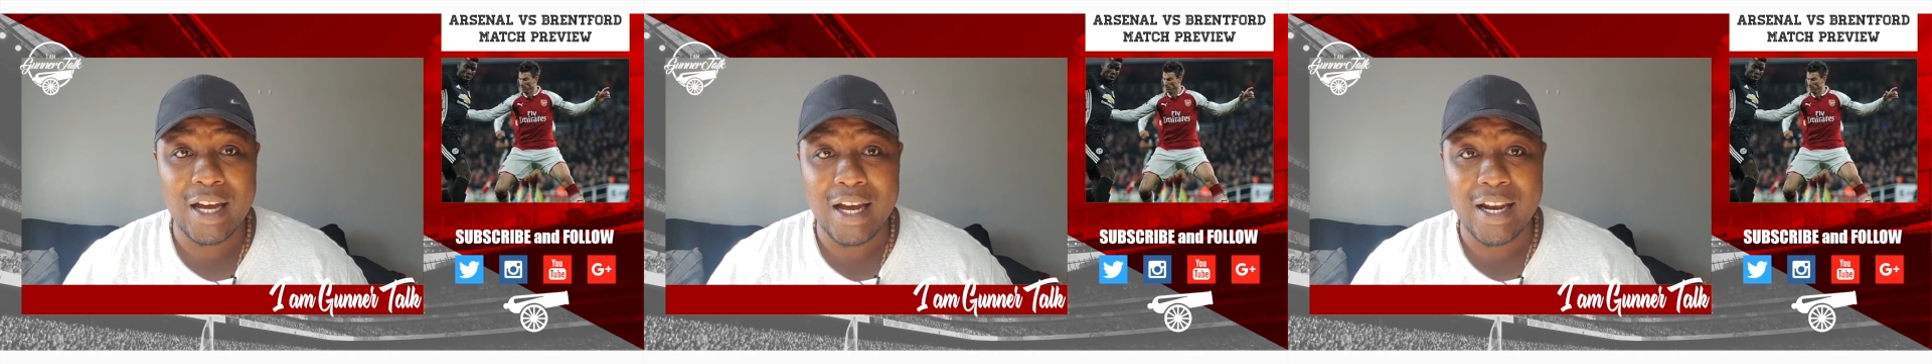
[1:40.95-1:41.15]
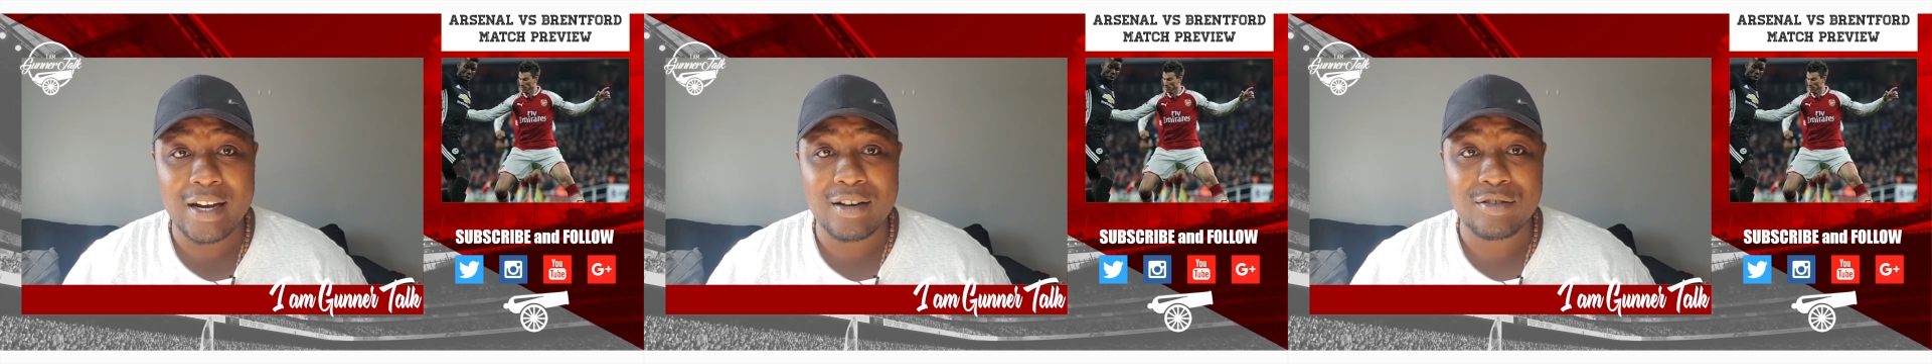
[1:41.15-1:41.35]

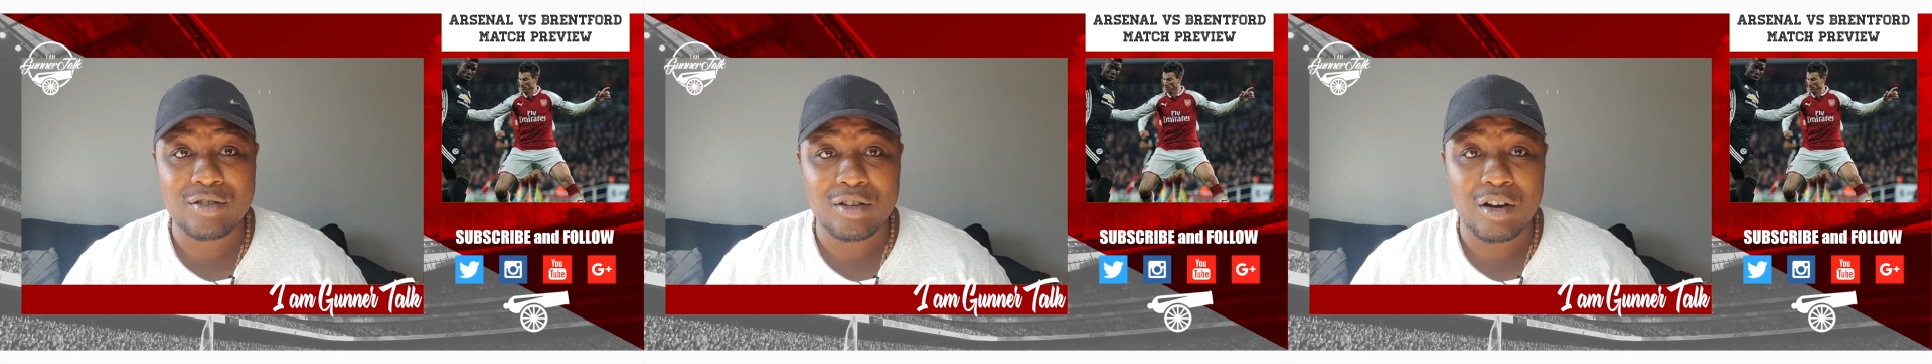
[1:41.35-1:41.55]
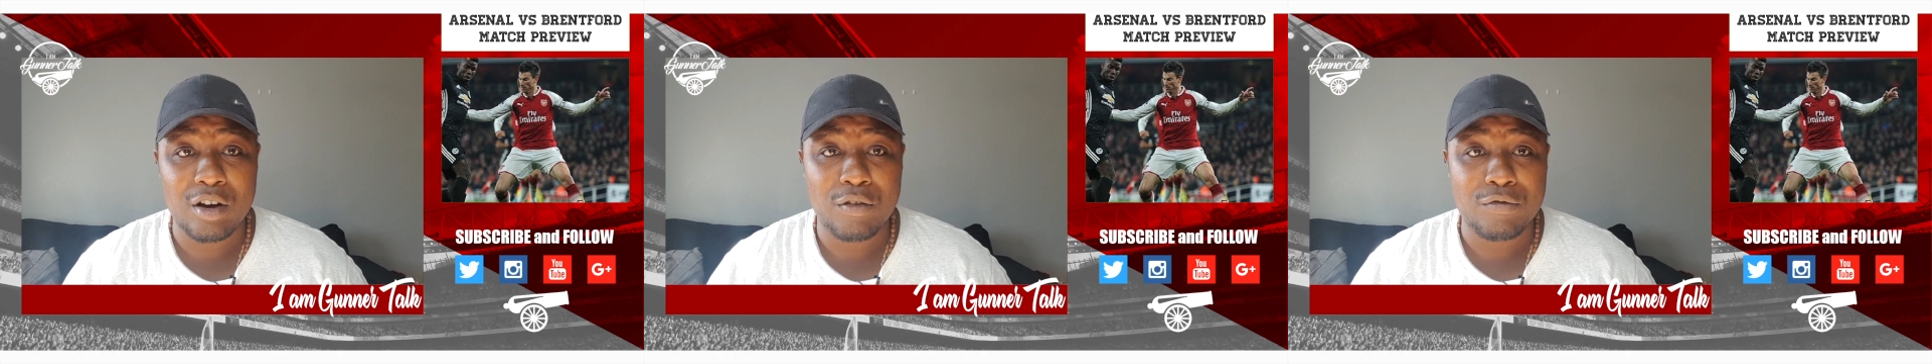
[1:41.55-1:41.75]
at the
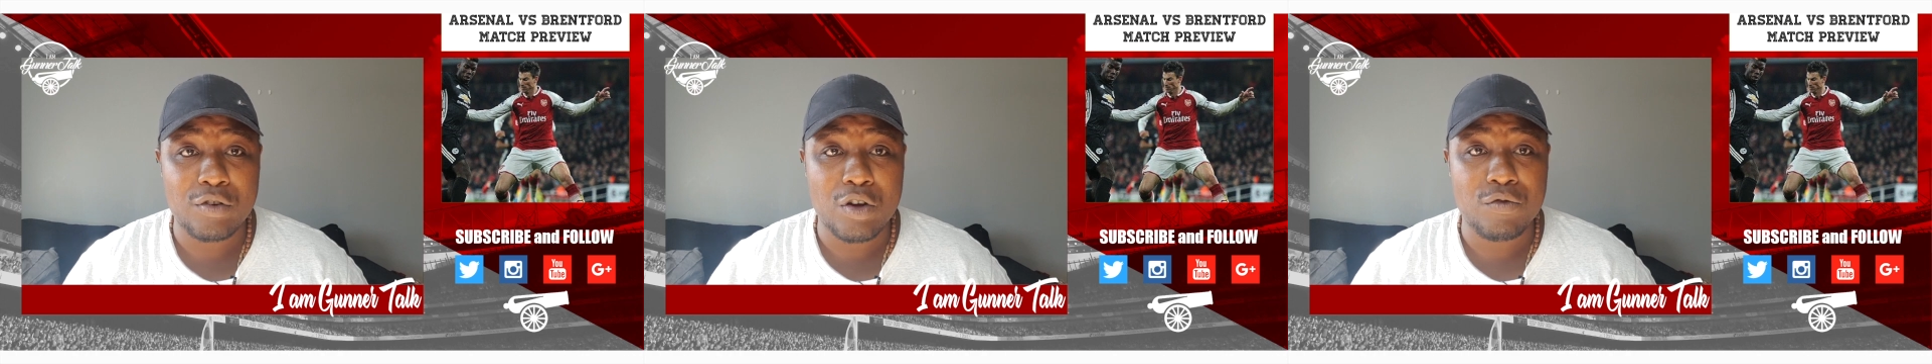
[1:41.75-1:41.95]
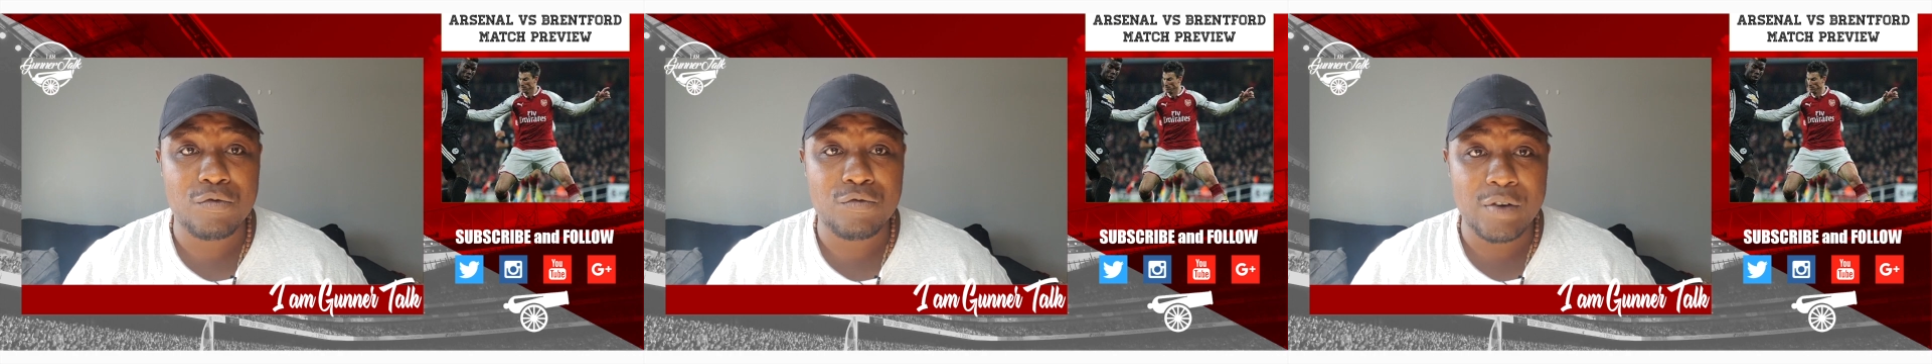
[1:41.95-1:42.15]
start of
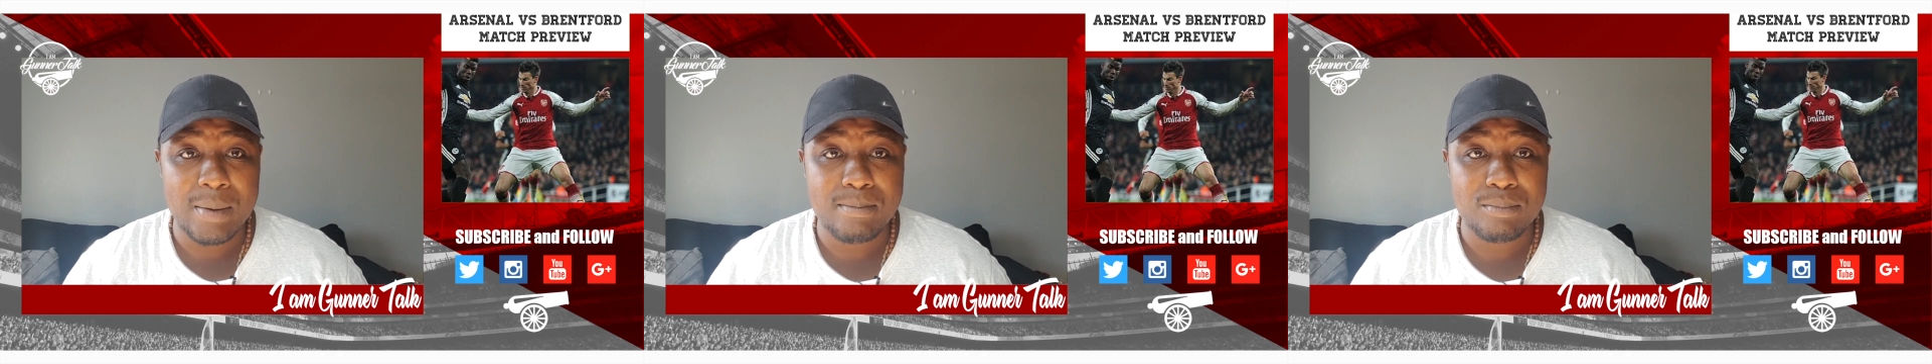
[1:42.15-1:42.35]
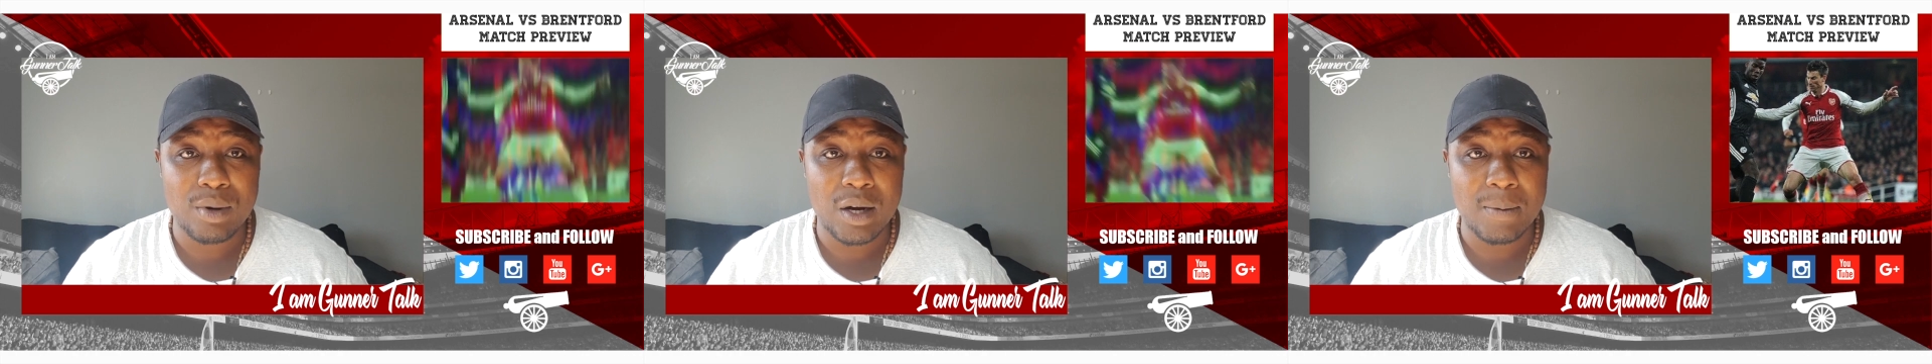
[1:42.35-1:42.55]

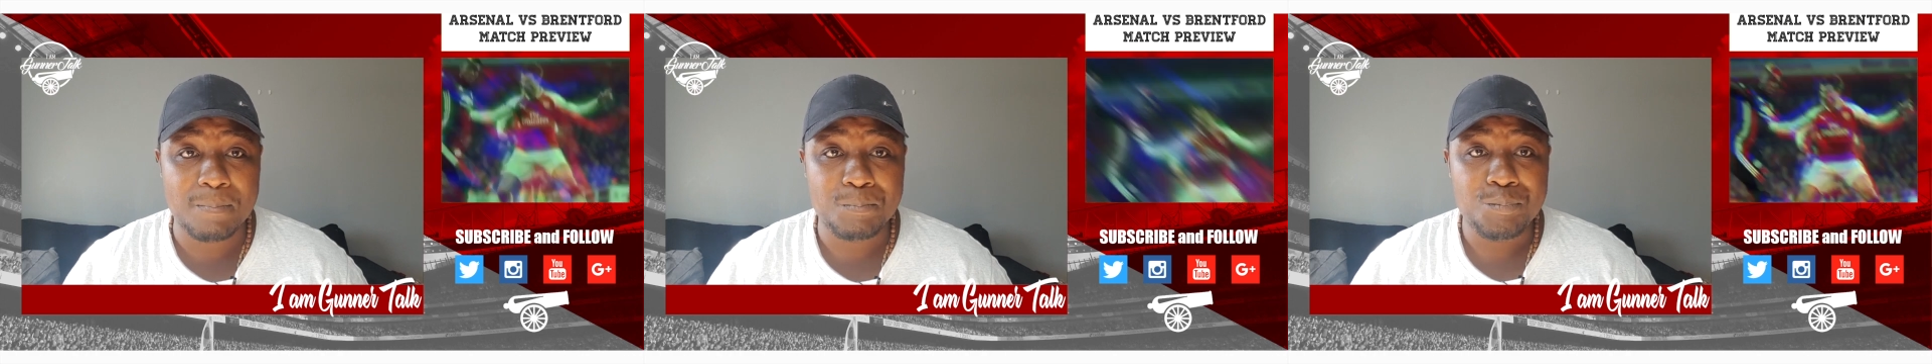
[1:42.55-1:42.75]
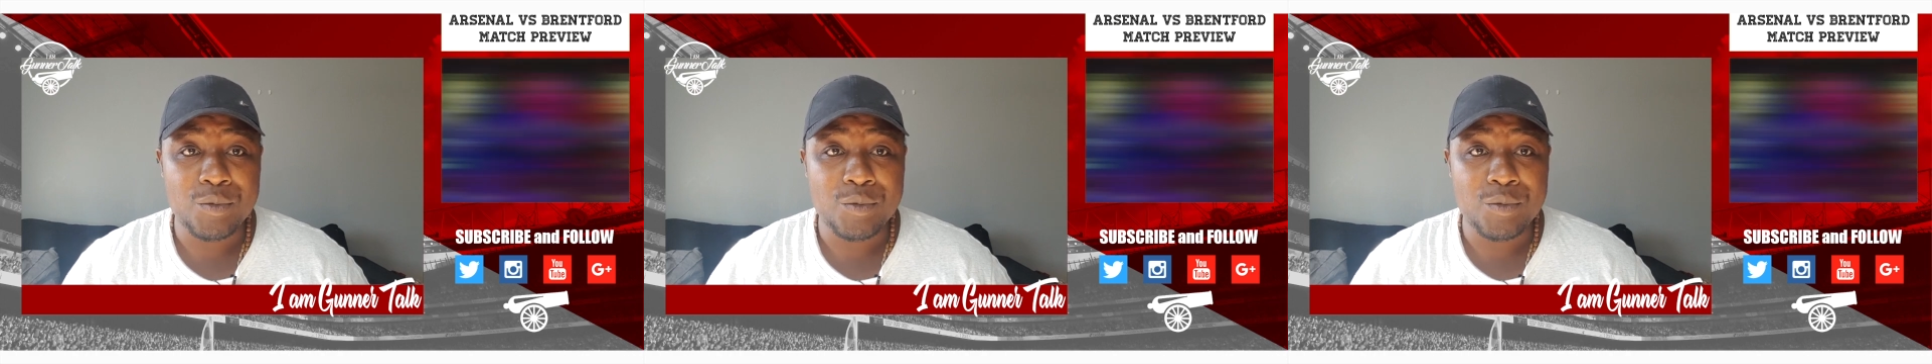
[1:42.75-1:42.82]
November.